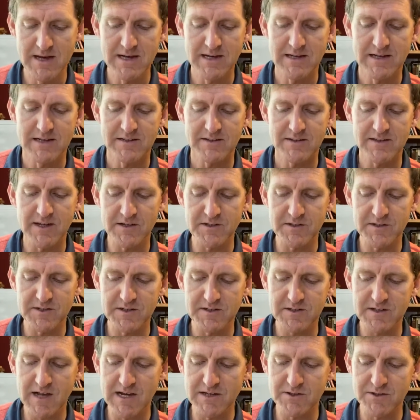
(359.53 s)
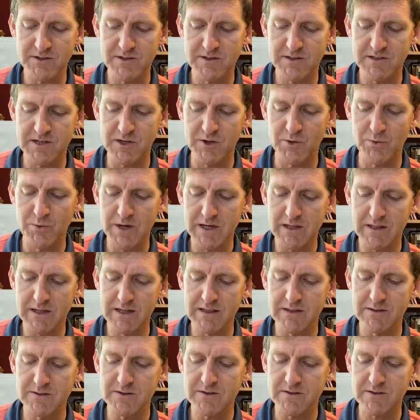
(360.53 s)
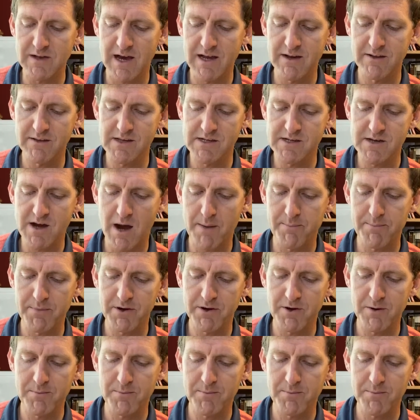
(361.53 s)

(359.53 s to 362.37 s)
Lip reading: Such discussions can quickly lose sight of the topic or